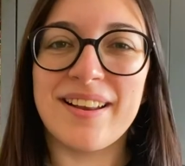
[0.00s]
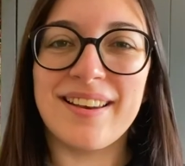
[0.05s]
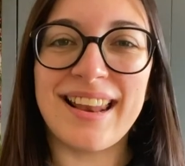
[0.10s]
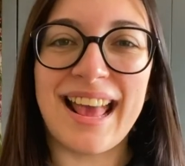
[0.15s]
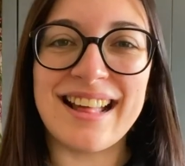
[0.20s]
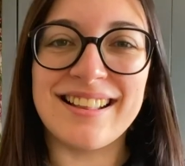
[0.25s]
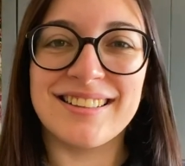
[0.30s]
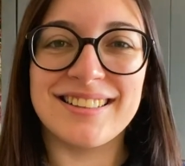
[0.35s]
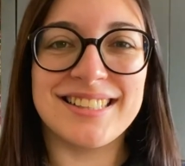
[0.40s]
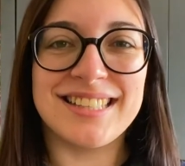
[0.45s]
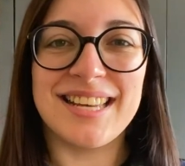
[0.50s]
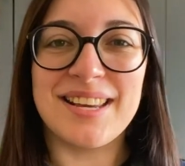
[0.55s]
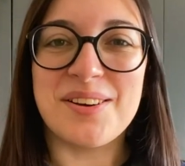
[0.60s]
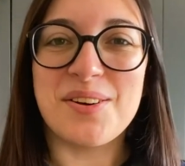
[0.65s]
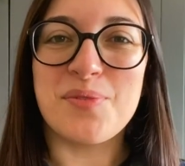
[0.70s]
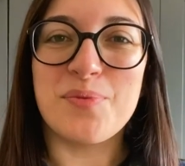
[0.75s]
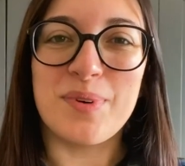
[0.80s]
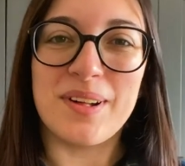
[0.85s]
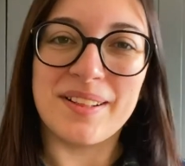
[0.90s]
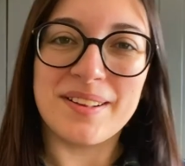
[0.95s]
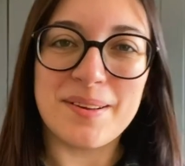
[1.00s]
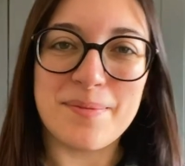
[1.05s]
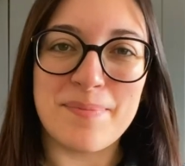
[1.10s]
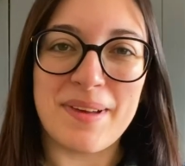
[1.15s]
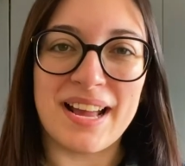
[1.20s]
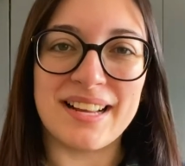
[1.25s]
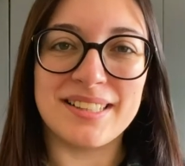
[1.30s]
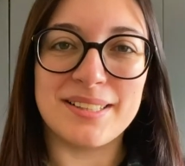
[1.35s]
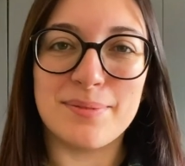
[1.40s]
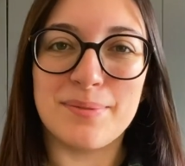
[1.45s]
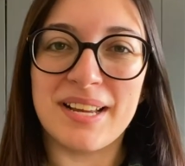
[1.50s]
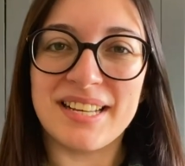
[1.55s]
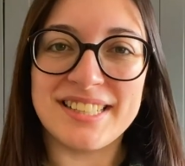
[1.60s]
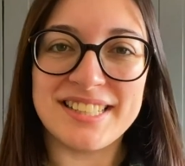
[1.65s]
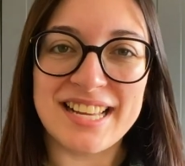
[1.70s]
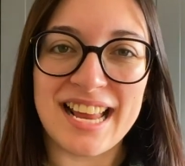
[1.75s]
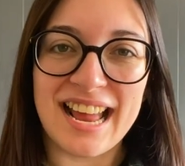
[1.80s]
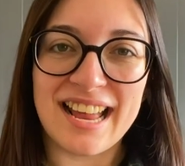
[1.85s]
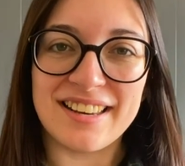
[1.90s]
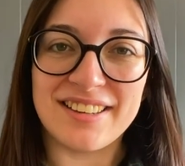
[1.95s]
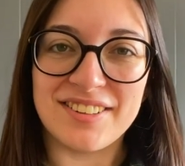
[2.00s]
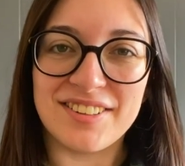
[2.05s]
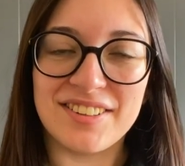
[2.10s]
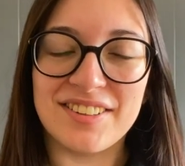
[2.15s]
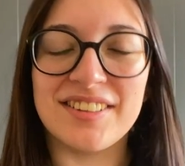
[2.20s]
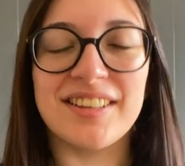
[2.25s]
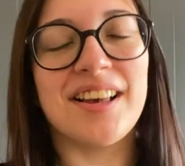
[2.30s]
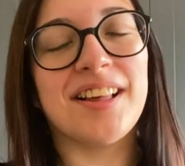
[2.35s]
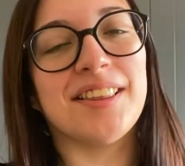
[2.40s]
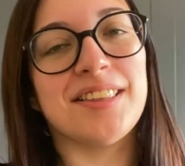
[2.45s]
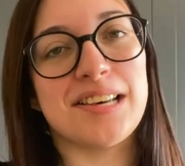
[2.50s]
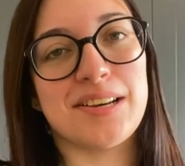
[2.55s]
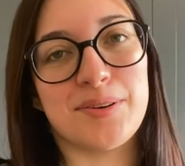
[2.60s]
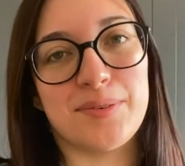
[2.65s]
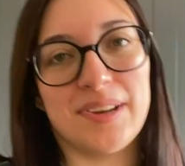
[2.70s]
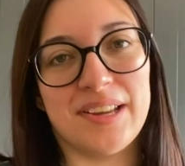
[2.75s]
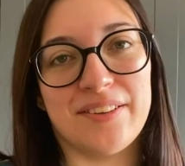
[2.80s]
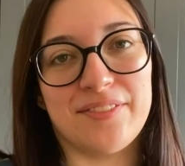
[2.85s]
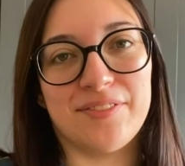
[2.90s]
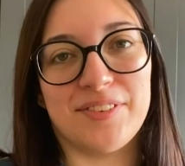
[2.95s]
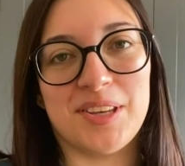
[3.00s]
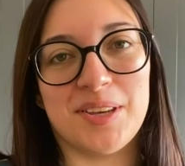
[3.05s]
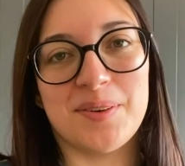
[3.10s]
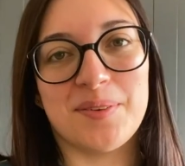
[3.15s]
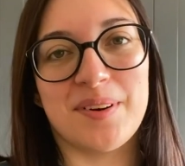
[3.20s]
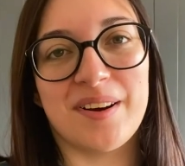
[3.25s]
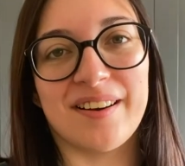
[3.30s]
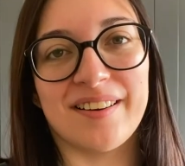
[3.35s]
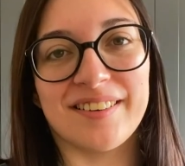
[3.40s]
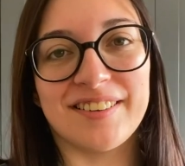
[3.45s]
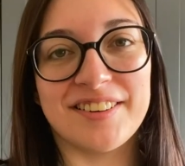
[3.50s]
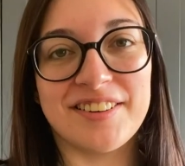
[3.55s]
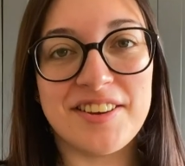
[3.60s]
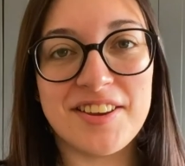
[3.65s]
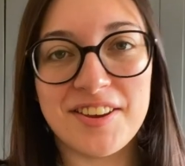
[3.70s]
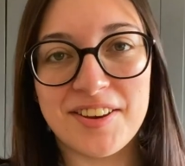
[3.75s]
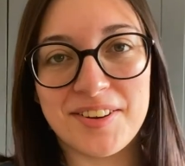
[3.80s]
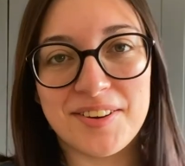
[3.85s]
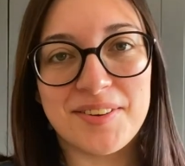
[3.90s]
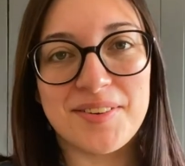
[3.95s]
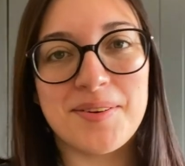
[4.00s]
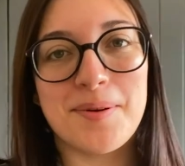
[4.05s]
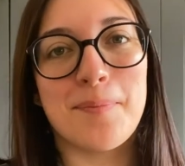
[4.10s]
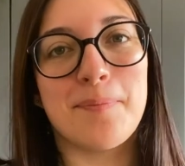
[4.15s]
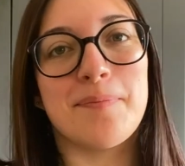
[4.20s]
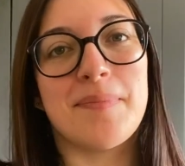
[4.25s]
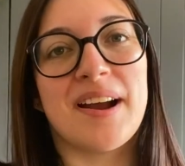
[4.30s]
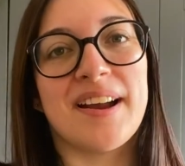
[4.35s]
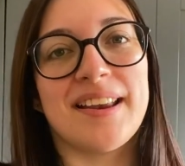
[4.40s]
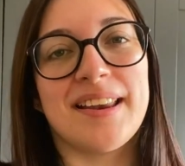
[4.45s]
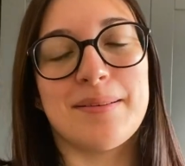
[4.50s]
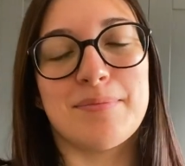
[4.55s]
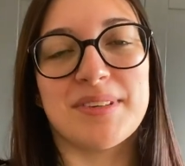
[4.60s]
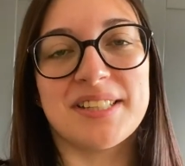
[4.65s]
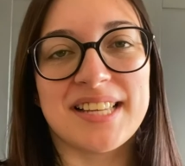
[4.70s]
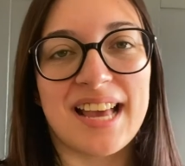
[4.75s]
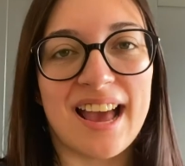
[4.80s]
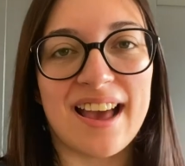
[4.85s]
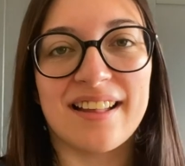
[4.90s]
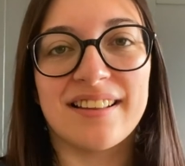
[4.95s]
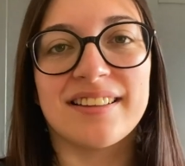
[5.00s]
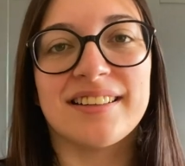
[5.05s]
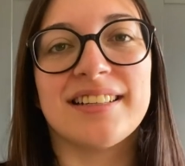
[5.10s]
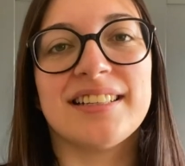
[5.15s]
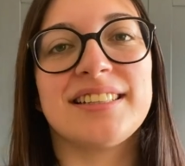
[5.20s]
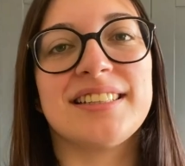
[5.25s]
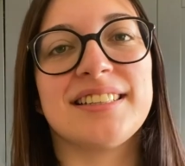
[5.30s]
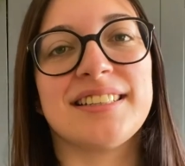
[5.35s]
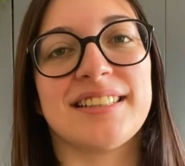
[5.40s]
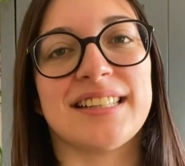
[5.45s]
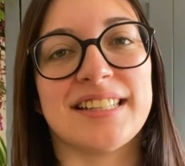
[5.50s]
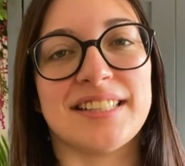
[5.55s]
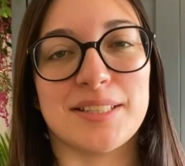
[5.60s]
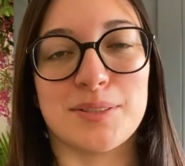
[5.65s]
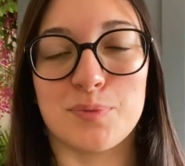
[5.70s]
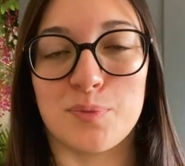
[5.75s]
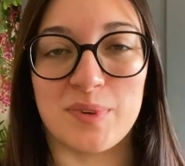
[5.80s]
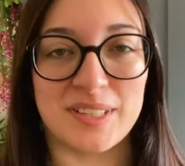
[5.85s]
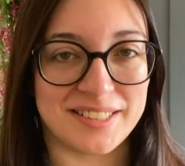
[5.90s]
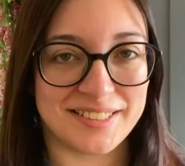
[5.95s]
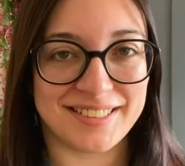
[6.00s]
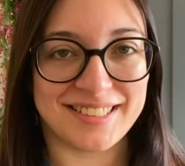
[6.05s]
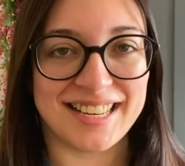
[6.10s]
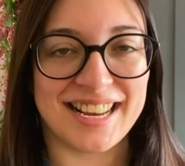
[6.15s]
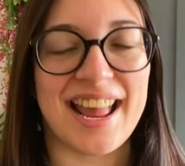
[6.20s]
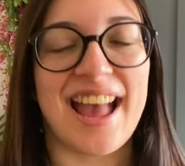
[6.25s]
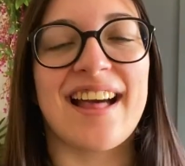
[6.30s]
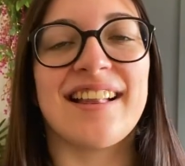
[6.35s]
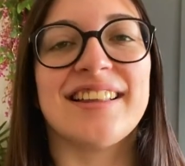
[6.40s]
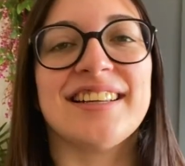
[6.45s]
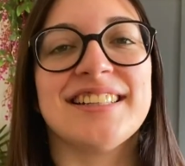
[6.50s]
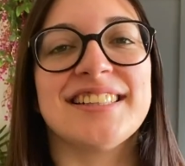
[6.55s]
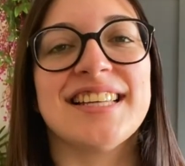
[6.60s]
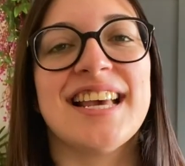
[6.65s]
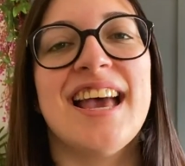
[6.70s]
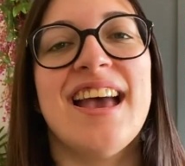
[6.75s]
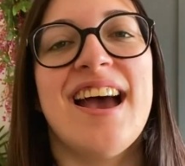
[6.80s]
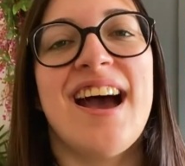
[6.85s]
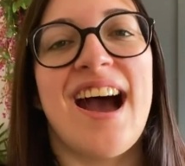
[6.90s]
Alice here. Welcome back to my channel. Hello if you are new. My name is Alice. This is Wizarding Alice.